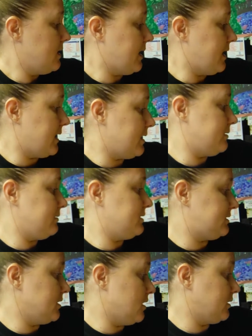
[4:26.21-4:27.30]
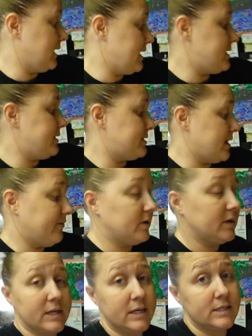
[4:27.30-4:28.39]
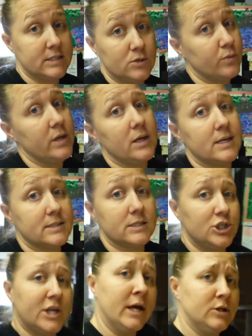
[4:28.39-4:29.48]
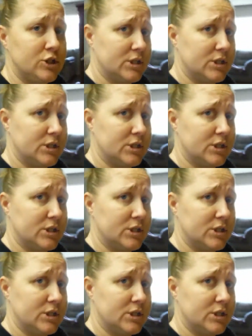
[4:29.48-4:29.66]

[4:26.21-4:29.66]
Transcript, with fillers: And this young lady definitely needs to realize that she can't